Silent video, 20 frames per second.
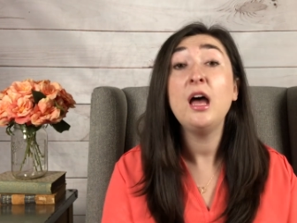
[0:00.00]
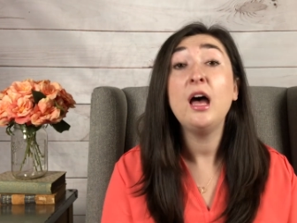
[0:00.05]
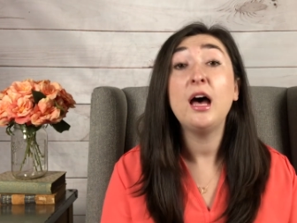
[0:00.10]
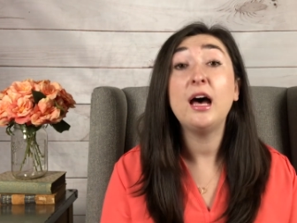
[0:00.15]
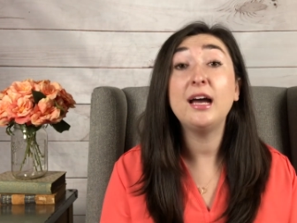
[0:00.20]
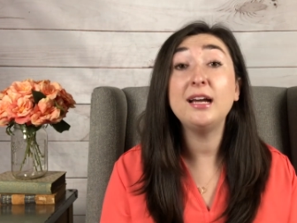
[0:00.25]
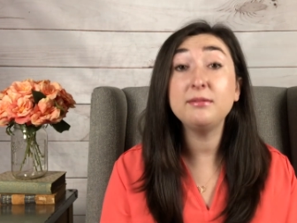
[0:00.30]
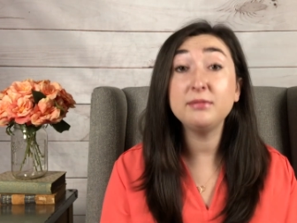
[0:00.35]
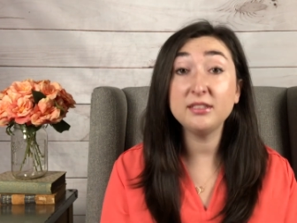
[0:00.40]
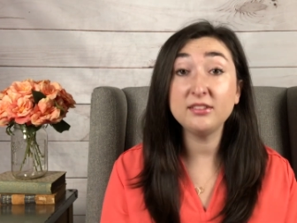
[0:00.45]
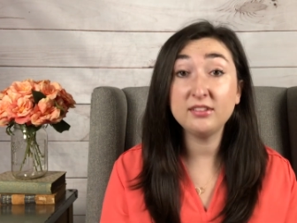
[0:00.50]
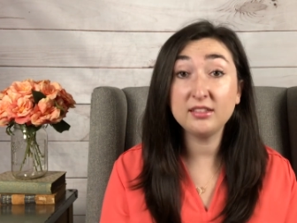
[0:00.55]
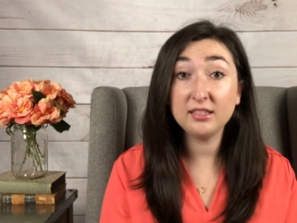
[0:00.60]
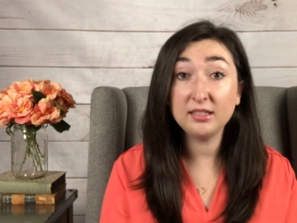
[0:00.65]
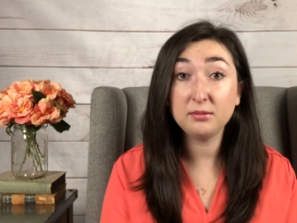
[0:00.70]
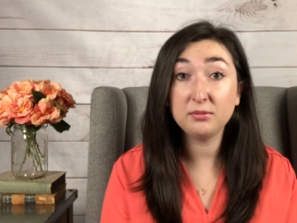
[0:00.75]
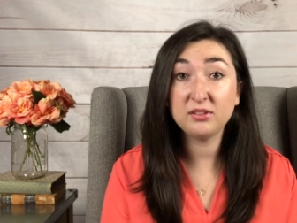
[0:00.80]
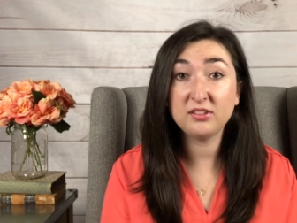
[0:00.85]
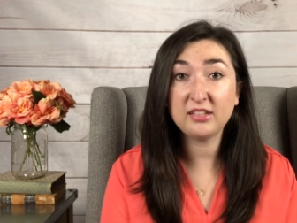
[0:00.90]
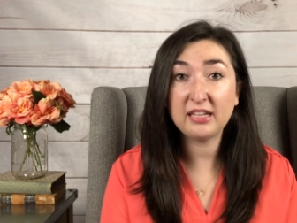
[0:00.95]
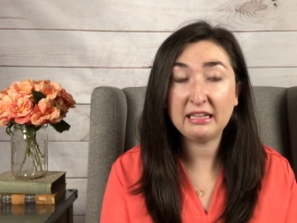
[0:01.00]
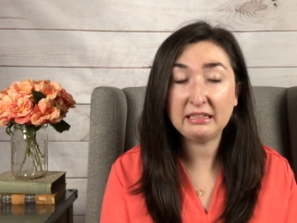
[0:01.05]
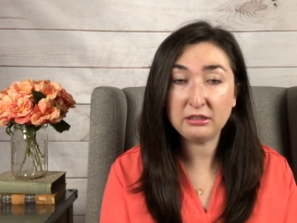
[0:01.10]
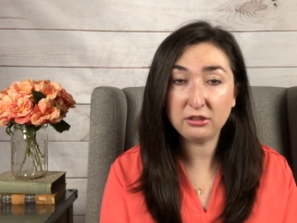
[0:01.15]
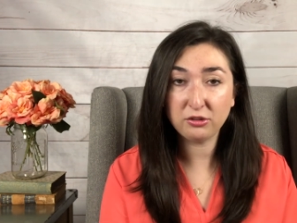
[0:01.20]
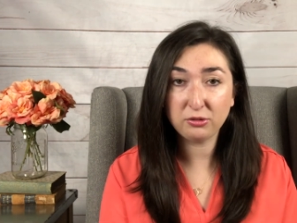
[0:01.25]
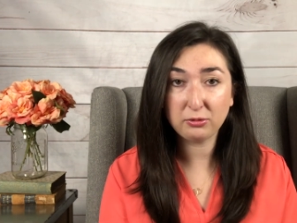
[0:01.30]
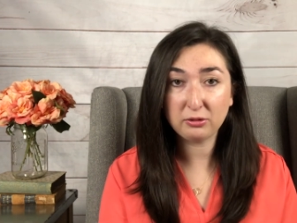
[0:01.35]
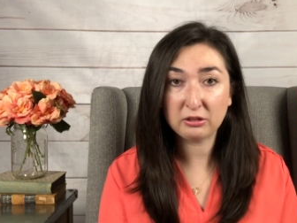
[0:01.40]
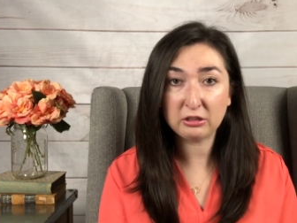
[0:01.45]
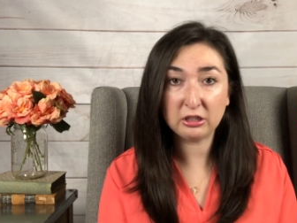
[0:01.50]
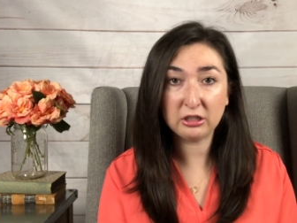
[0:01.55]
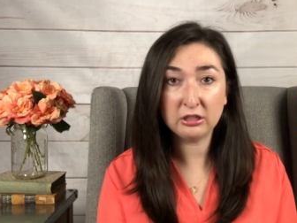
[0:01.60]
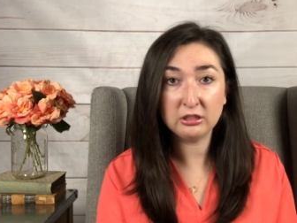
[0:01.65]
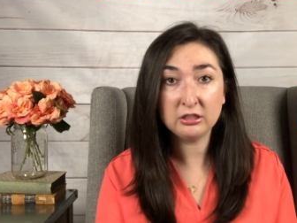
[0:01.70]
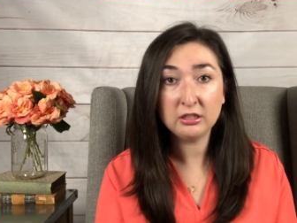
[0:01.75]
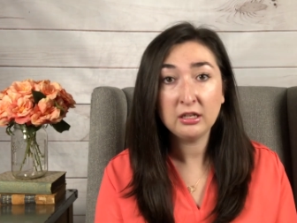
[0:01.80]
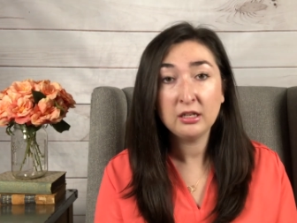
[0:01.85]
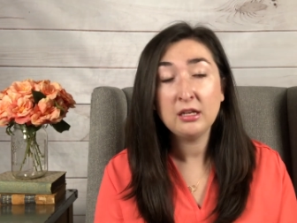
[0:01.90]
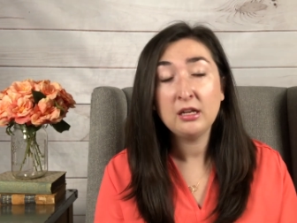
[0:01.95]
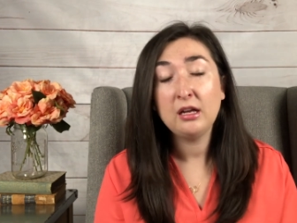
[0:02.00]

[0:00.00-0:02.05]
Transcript: i recently was diagnosed with gerd